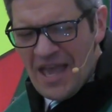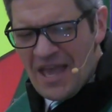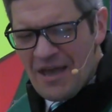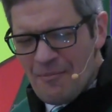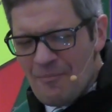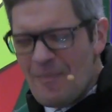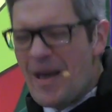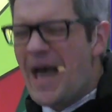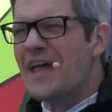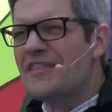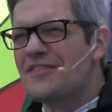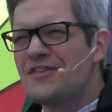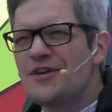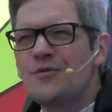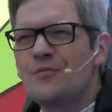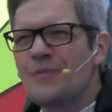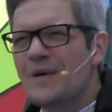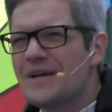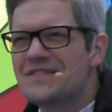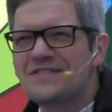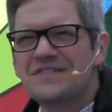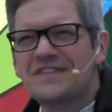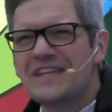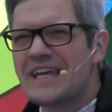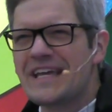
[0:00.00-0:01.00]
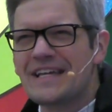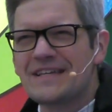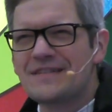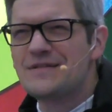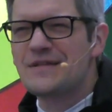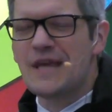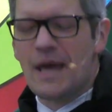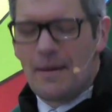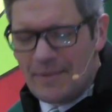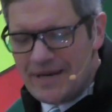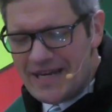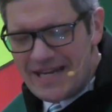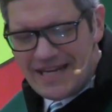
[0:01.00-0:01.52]
Matthew must think
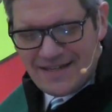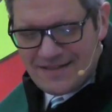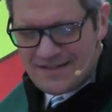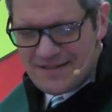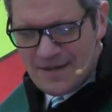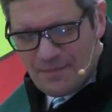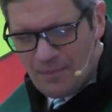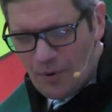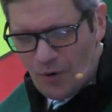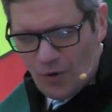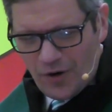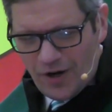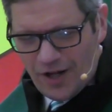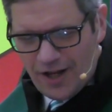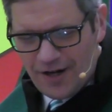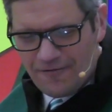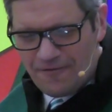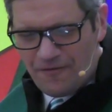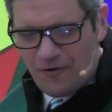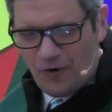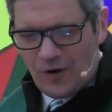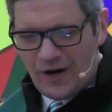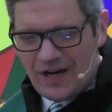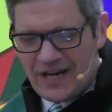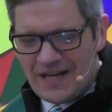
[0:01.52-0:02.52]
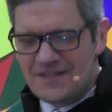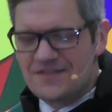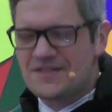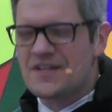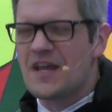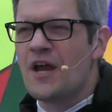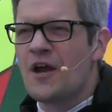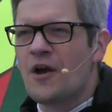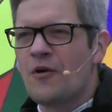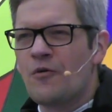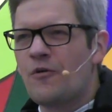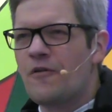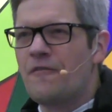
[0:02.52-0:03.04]
Zebedee is important, for he's
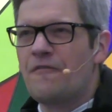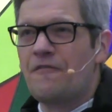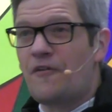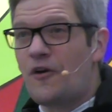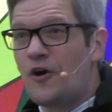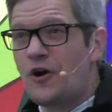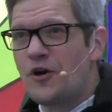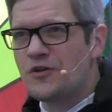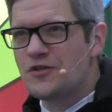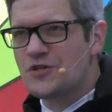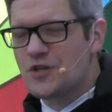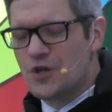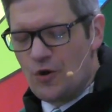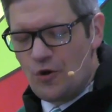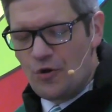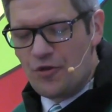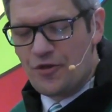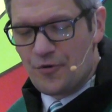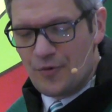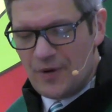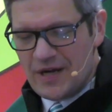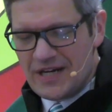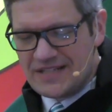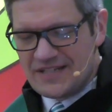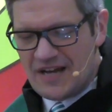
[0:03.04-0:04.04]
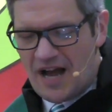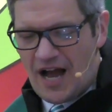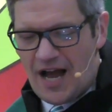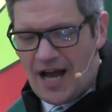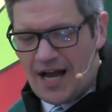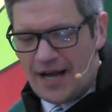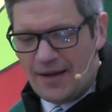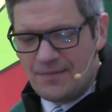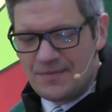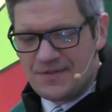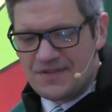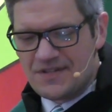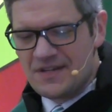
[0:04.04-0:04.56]
referred to three
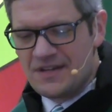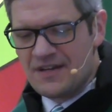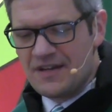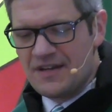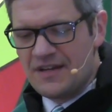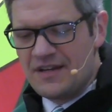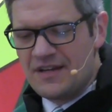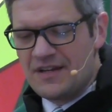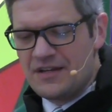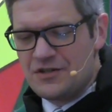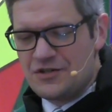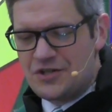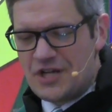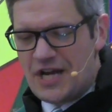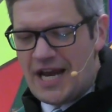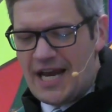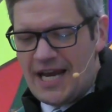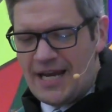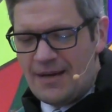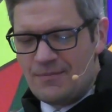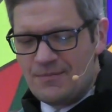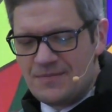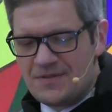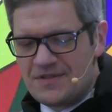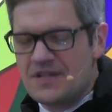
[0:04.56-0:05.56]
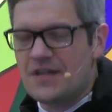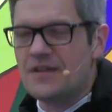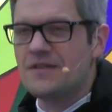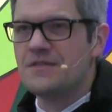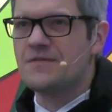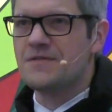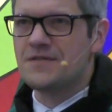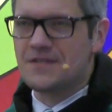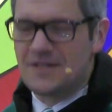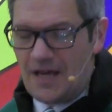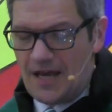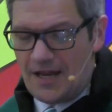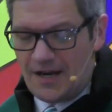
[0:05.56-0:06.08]
times. James,
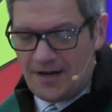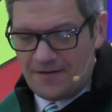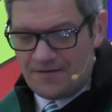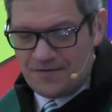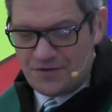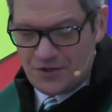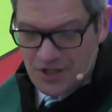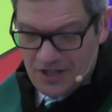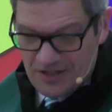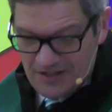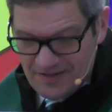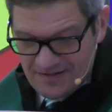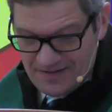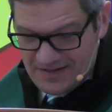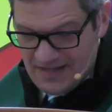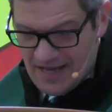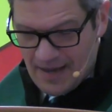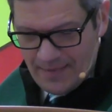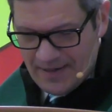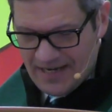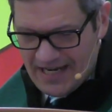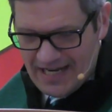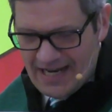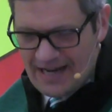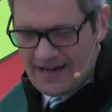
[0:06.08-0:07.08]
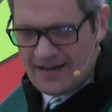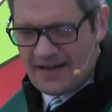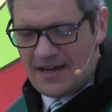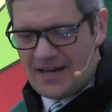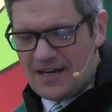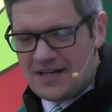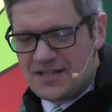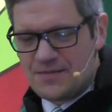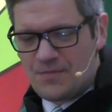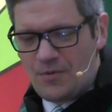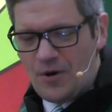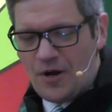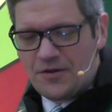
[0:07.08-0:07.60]
son of Zebedee, and
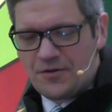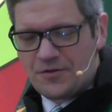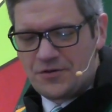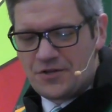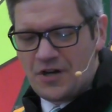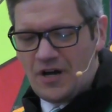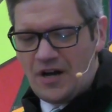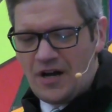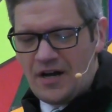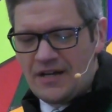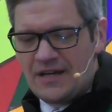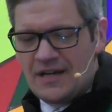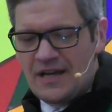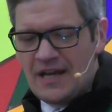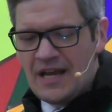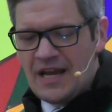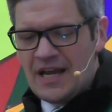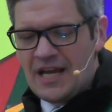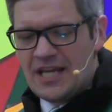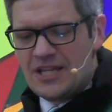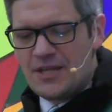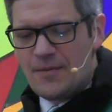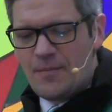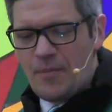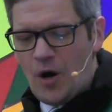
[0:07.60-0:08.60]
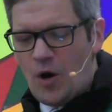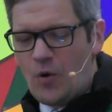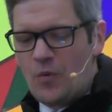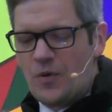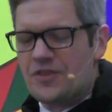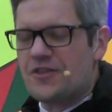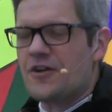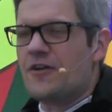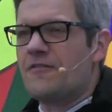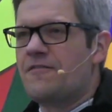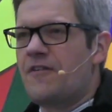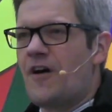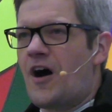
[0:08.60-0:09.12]
his brother John, in the boat
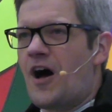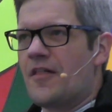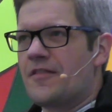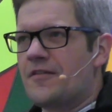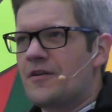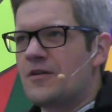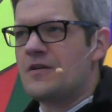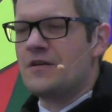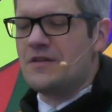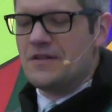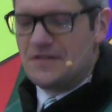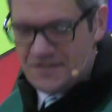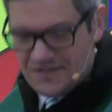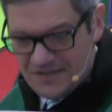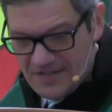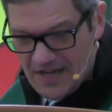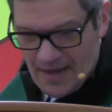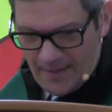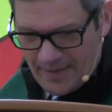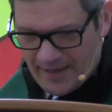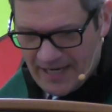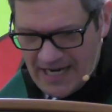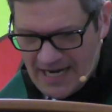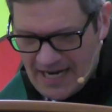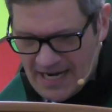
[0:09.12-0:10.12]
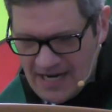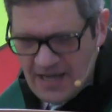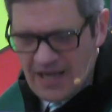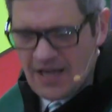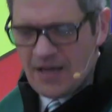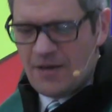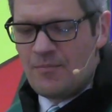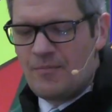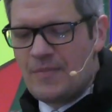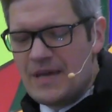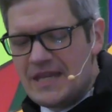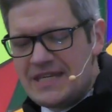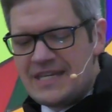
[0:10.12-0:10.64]
with their father Zebedee,
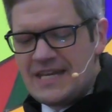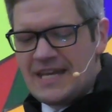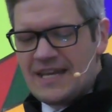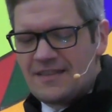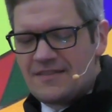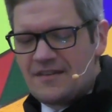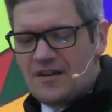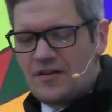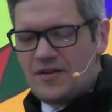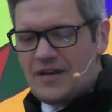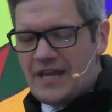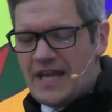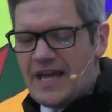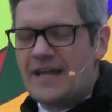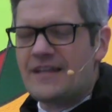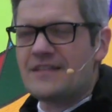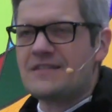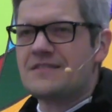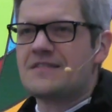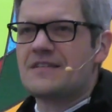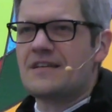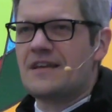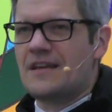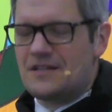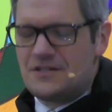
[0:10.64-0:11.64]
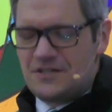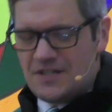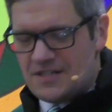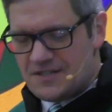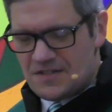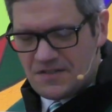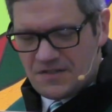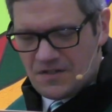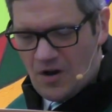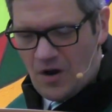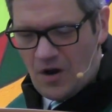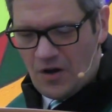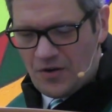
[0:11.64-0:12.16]
mending their nets, and
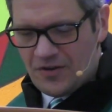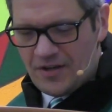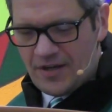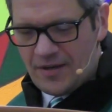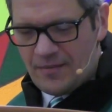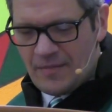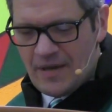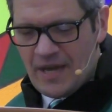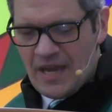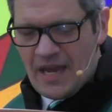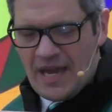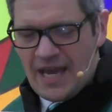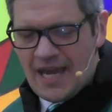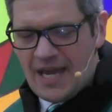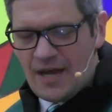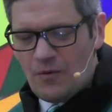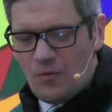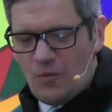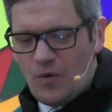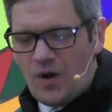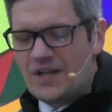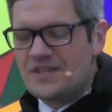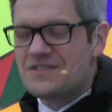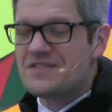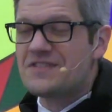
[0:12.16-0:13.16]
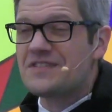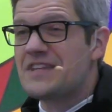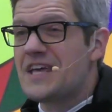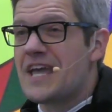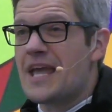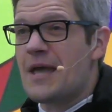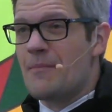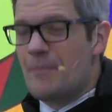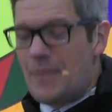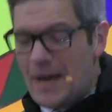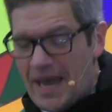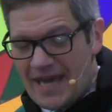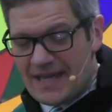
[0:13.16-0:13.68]
Jesus called them. At once they
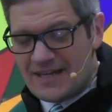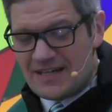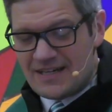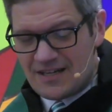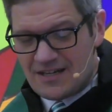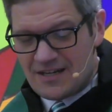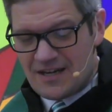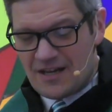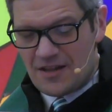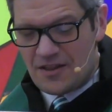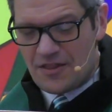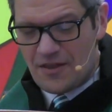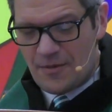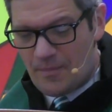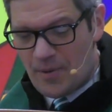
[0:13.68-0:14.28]
abandoned the